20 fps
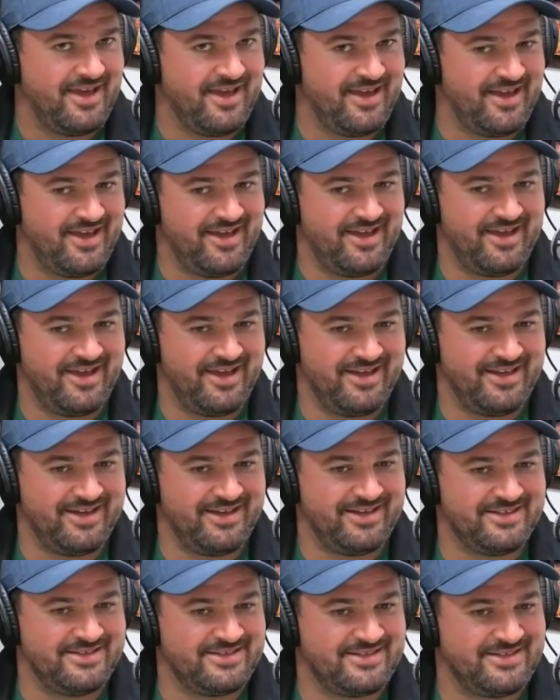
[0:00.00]

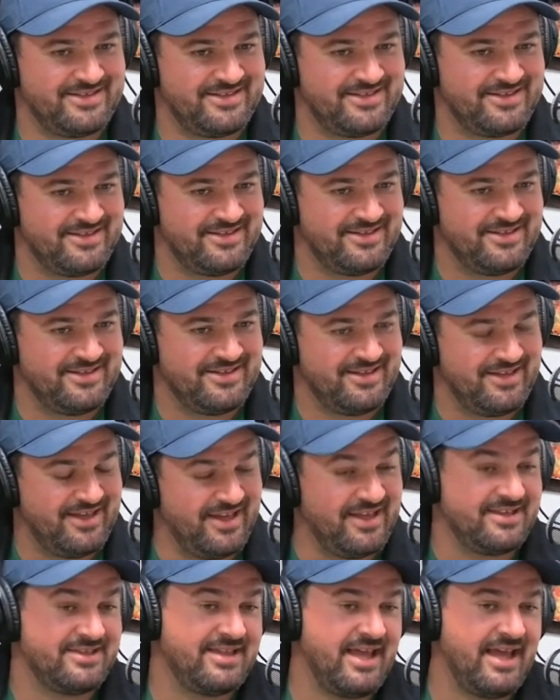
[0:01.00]
and
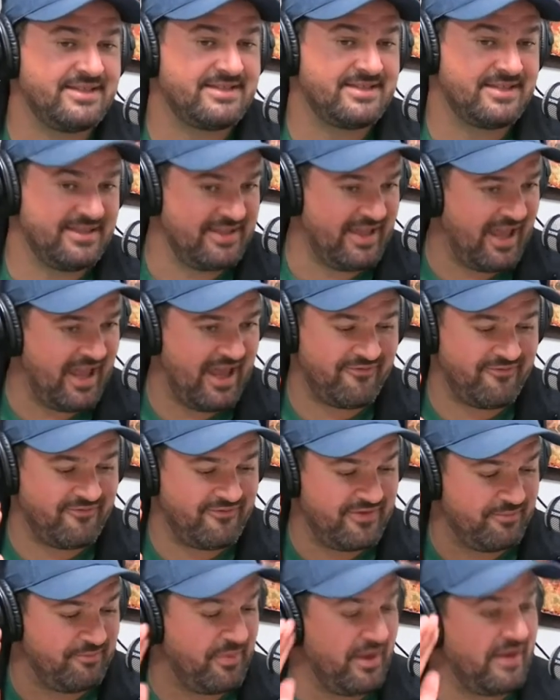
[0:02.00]
they have
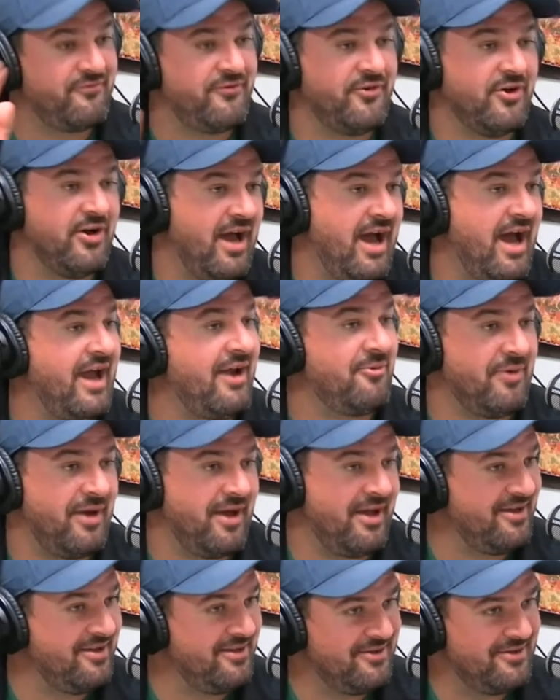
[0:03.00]
the Bigfoot
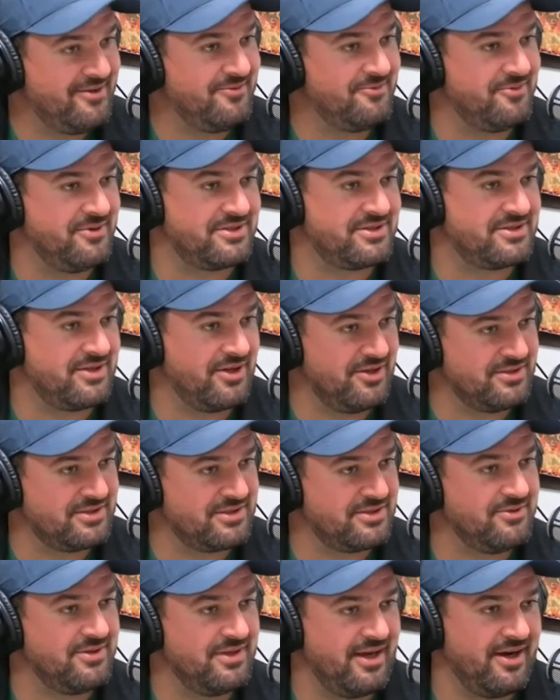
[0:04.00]
Highway, which goes
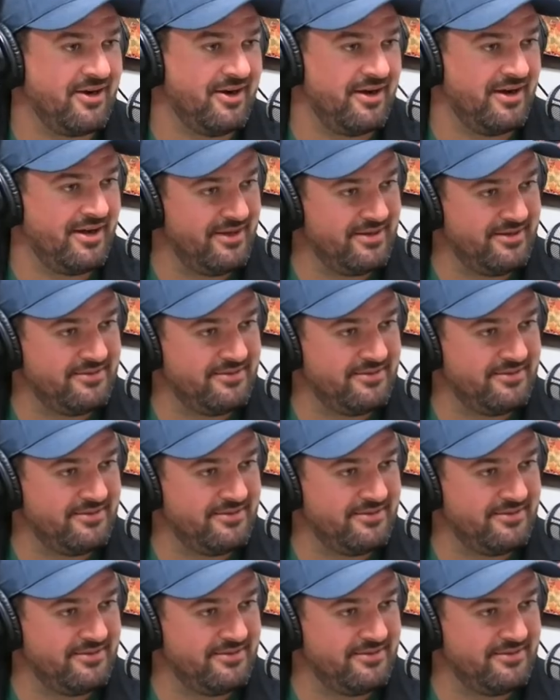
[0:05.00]
through the area.